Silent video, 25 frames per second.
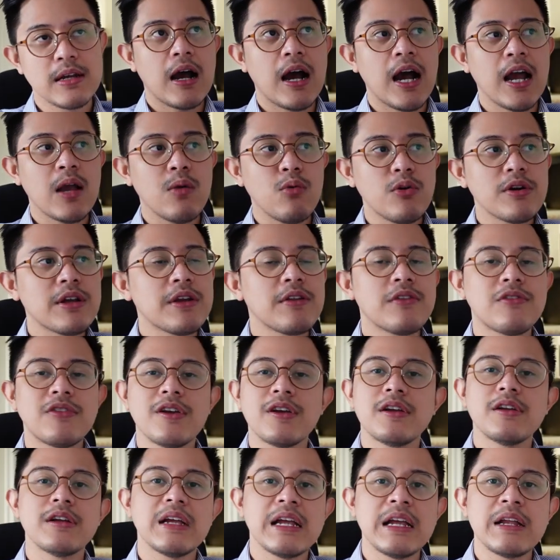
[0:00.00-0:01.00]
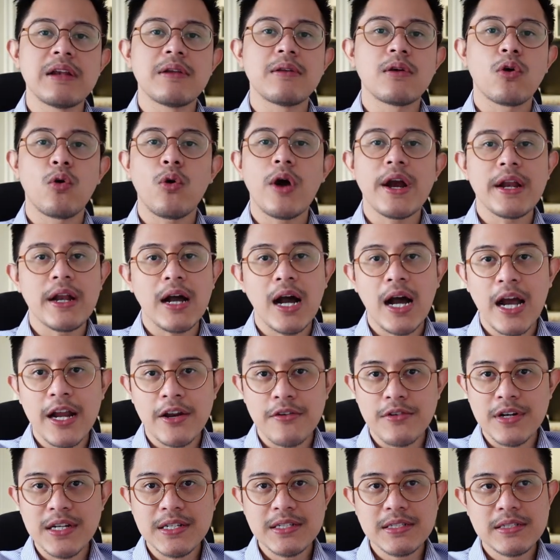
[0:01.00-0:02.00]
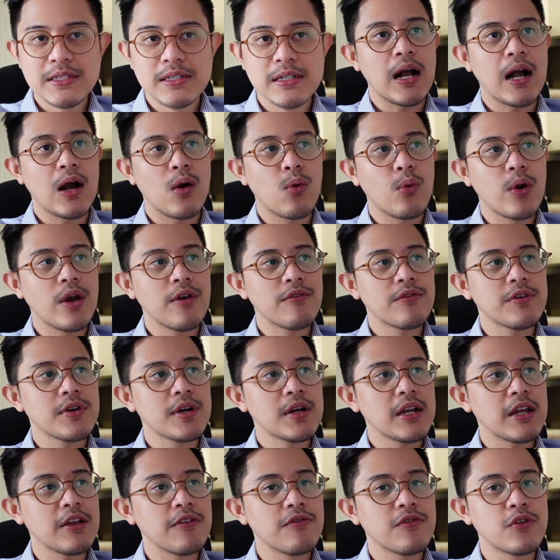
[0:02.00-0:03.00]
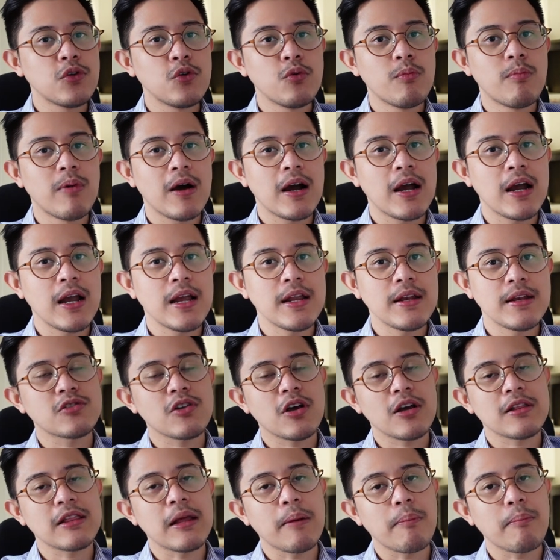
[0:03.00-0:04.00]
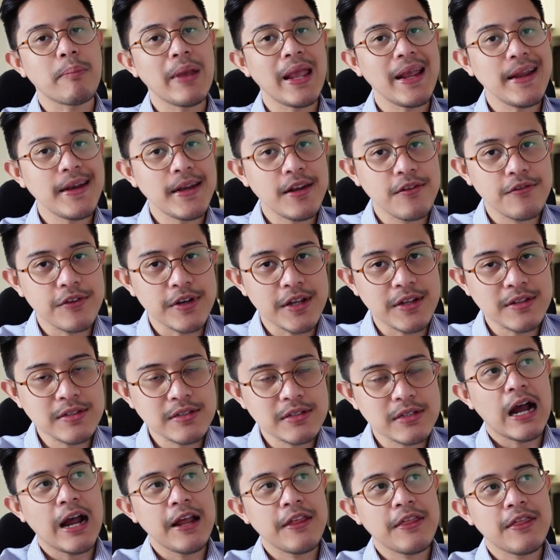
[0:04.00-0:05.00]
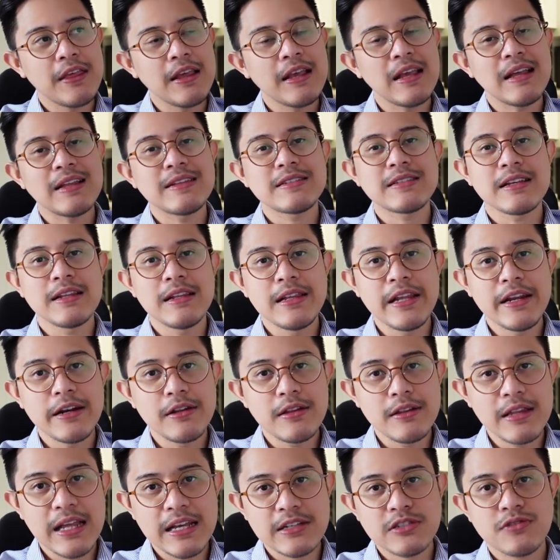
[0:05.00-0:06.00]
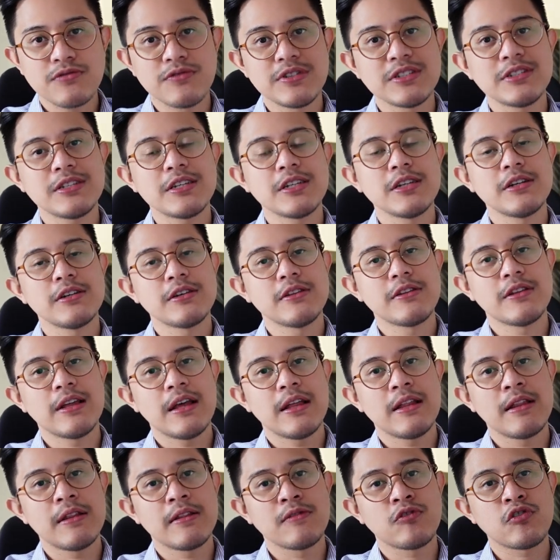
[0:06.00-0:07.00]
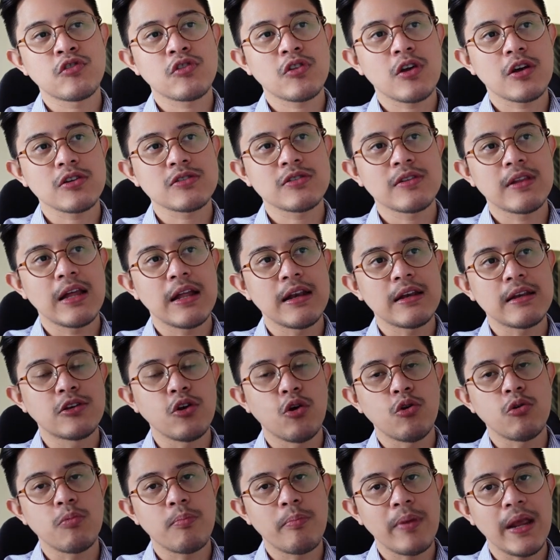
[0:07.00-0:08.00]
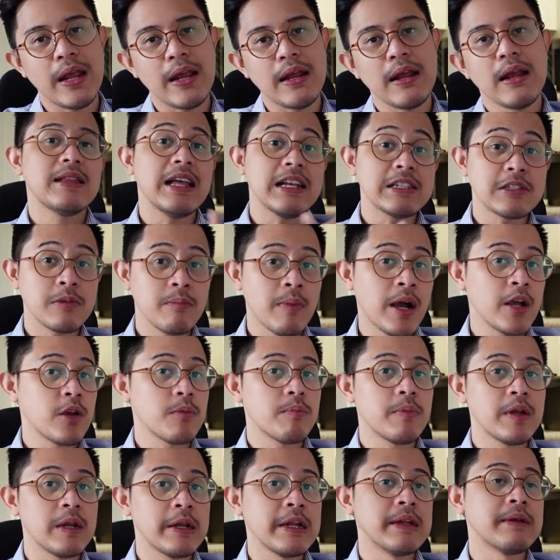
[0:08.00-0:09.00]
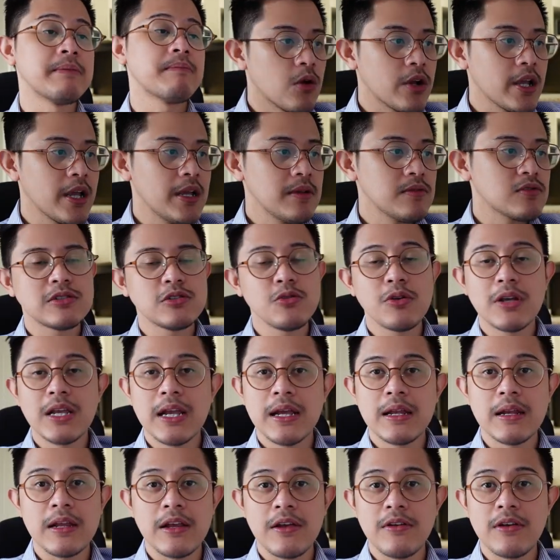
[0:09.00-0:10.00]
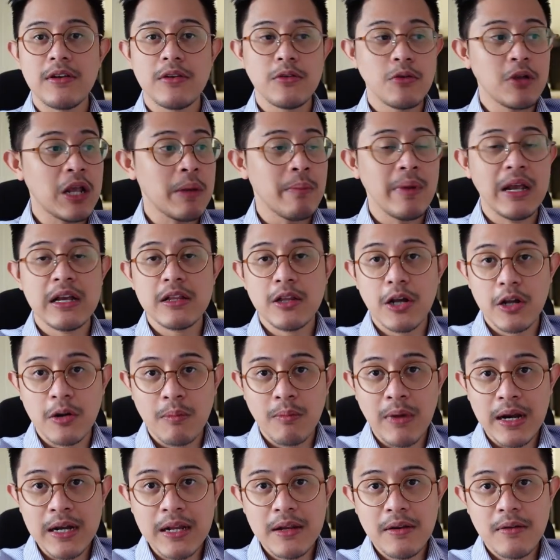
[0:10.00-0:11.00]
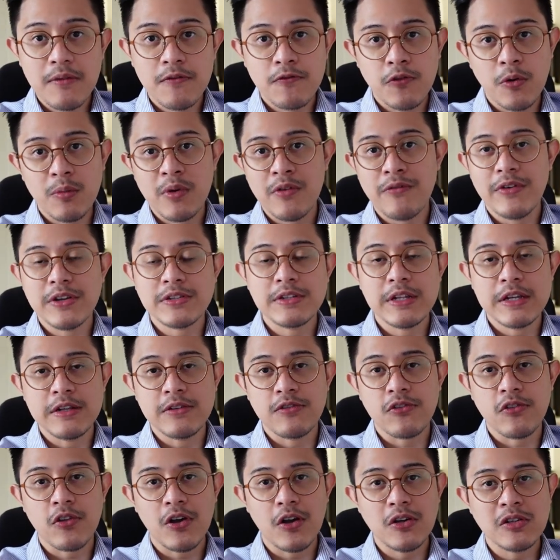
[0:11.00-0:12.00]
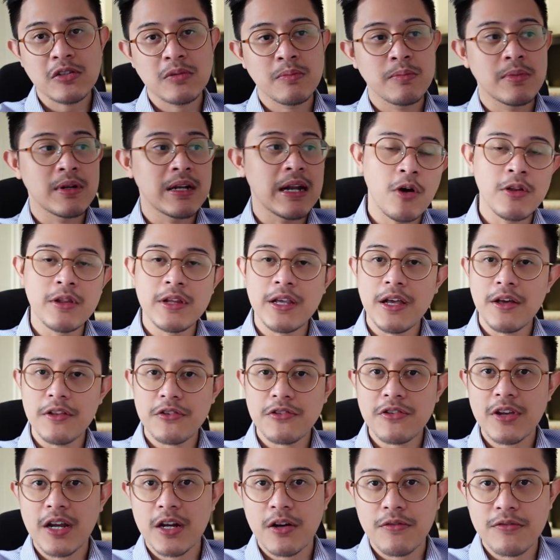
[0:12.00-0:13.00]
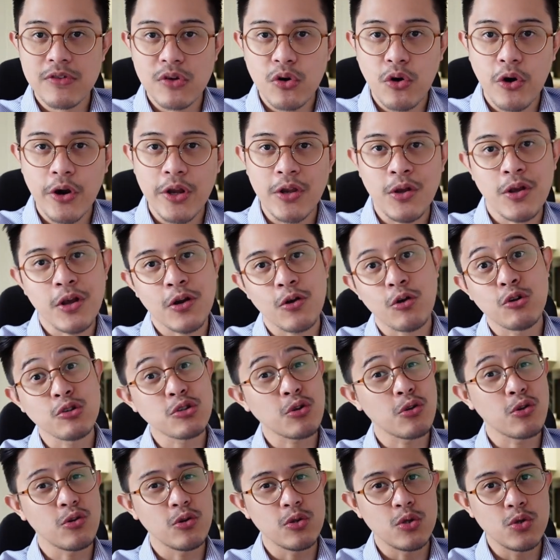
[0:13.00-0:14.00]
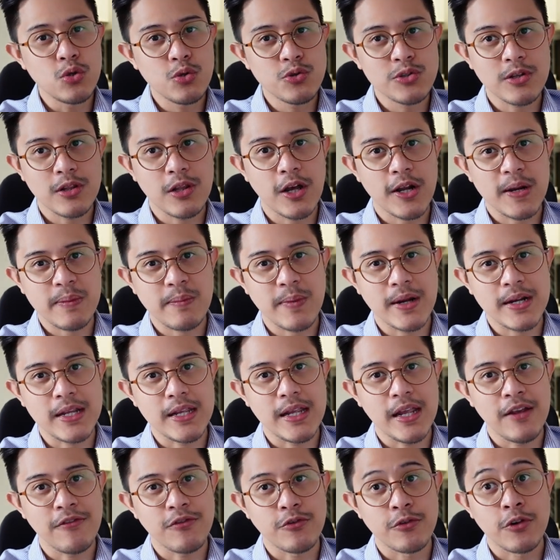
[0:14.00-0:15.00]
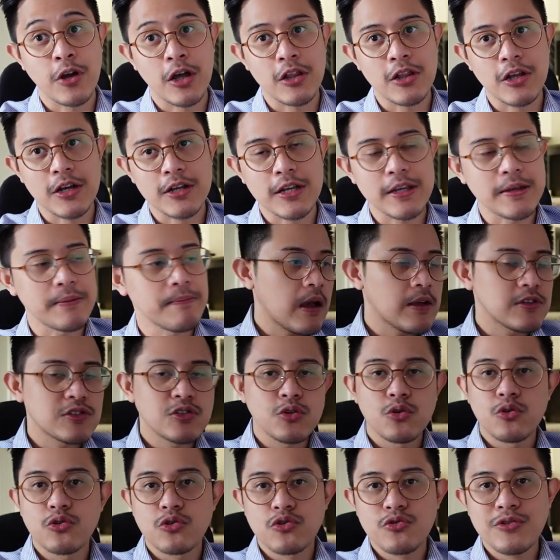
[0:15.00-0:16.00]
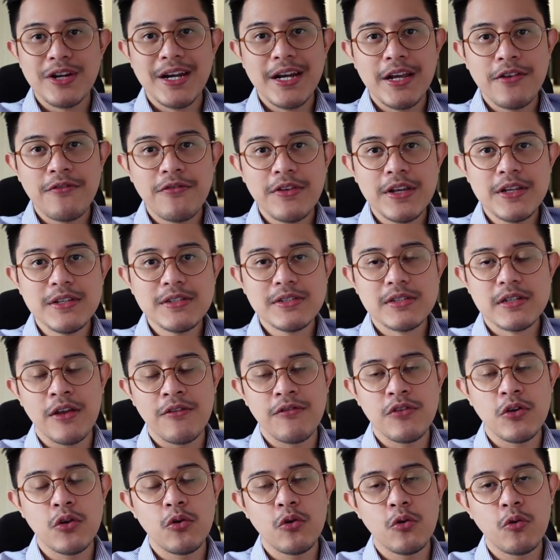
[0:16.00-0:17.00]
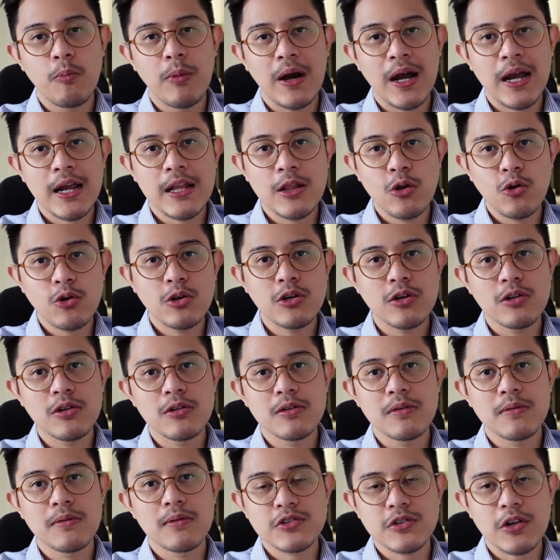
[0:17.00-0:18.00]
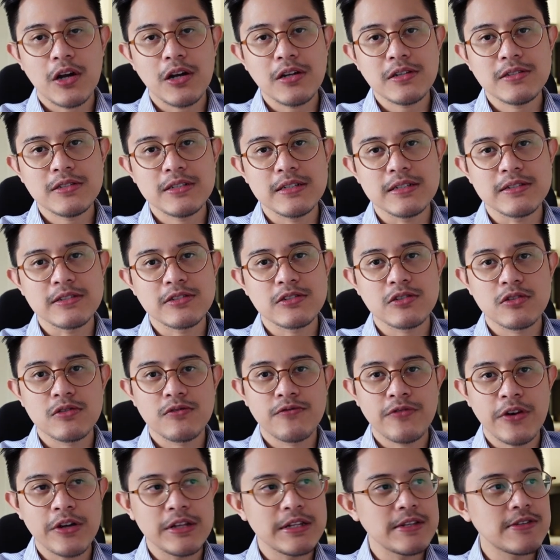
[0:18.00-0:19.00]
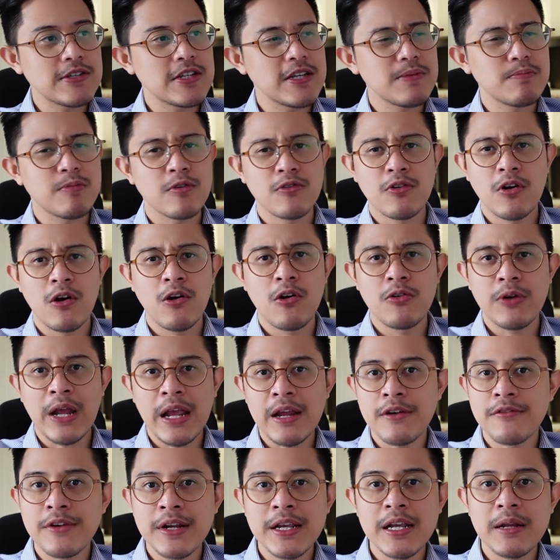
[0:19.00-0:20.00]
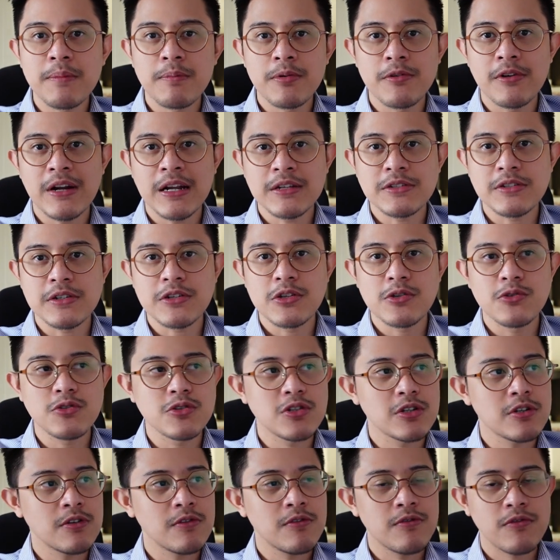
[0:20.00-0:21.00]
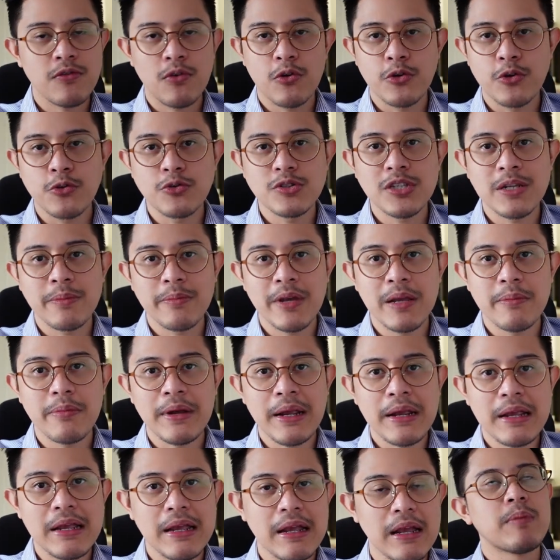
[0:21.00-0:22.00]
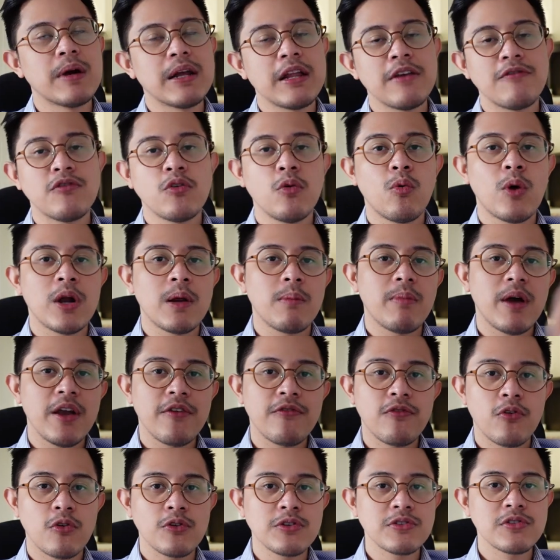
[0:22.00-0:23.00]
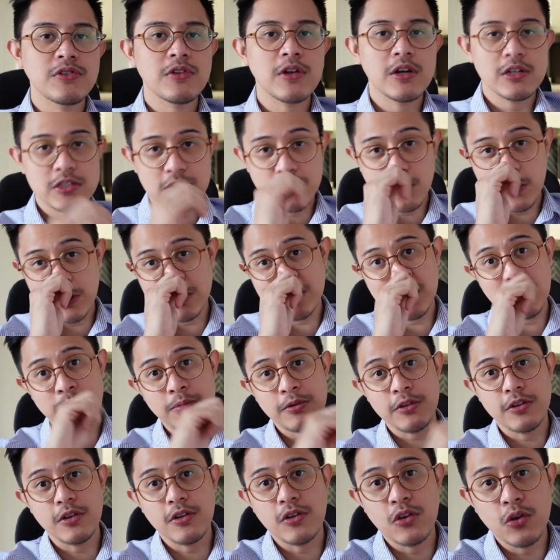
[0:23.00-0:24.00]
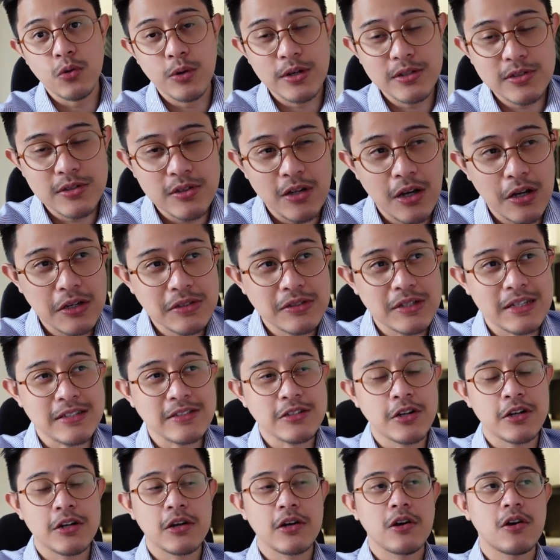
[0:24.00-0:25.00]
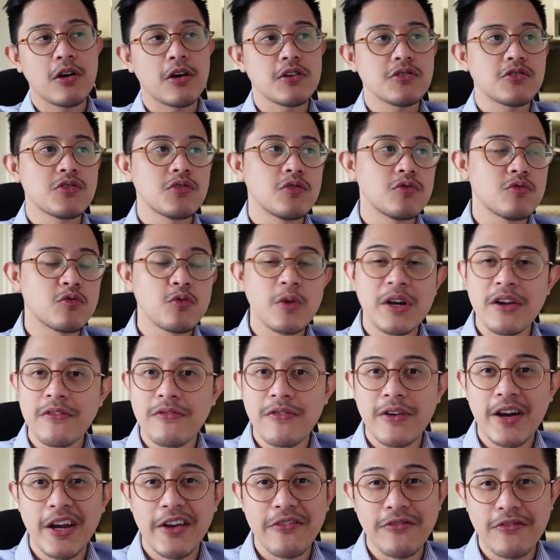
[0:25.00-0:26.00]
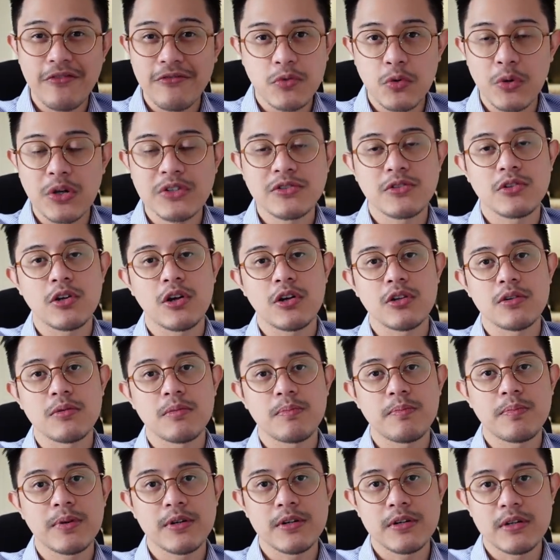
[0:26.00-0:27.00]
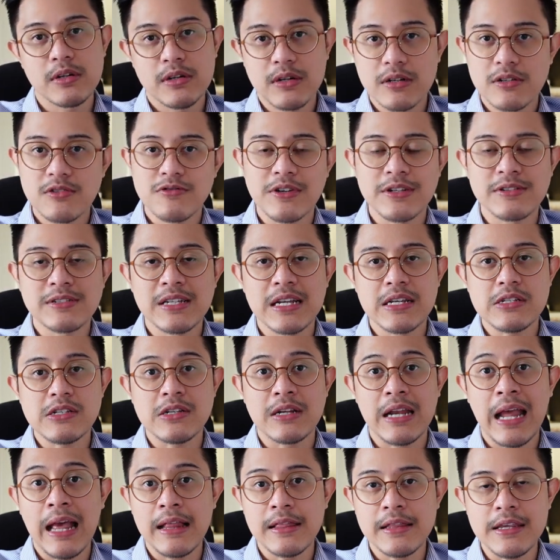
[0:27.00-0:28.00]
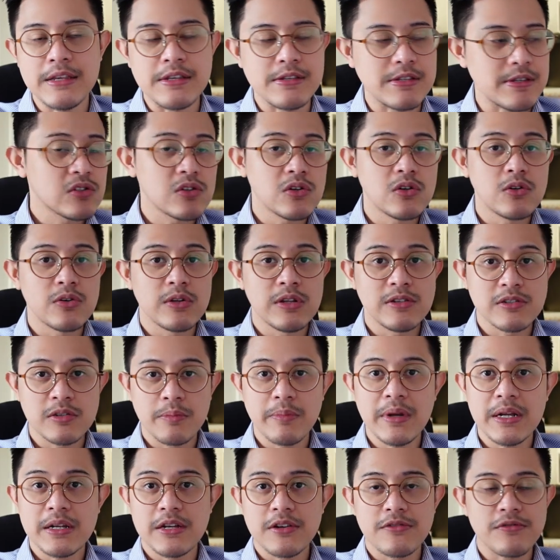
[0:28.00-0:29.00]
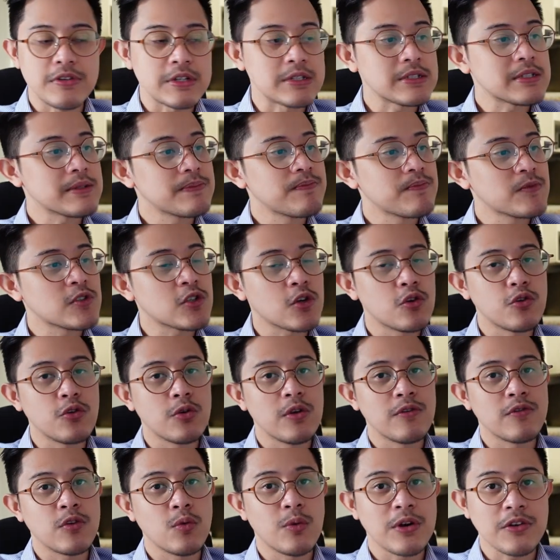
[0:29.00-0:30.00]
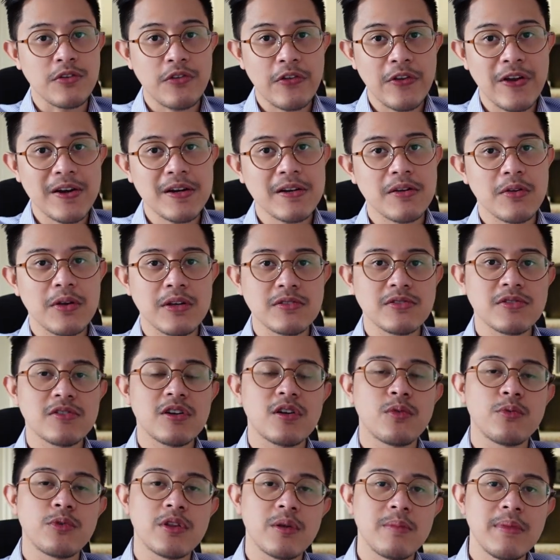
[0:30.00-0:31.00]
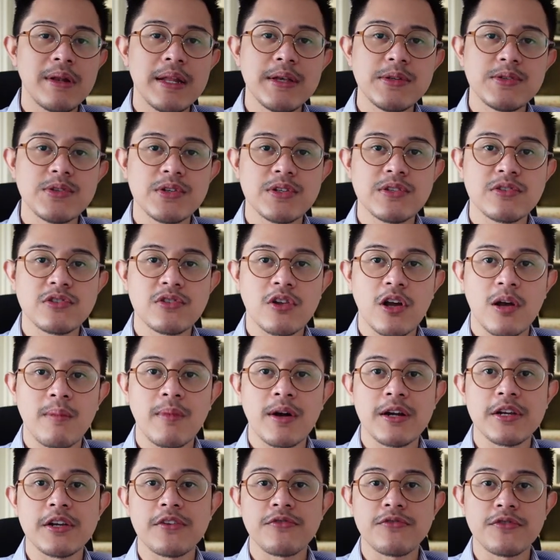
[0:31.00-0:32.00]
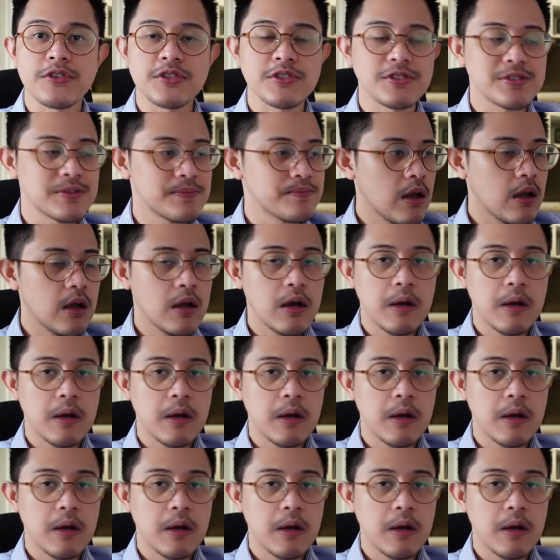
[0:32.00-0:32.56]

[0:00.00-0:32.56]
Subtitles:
I would consider it quite high risk. However, if you buy stock that pay dividends, I think it's a little less riskier than stocks that don't pay. That's my opinion, okay? So you can make a lot of money from investing in stocks, but on the other side of the coin, you can also lose a lot of money if you're not lucky. So trading fees, if you buy local stocks, it's fairly cheap, around 8 ringgit per execution for using Maybank. But if you wanna buy foreign stocks, for example, the US stocks, it's gonna cost you $25 per transaction at least. So there's a big difference. So if you wanna start, you can start with the Malaysian stock market first.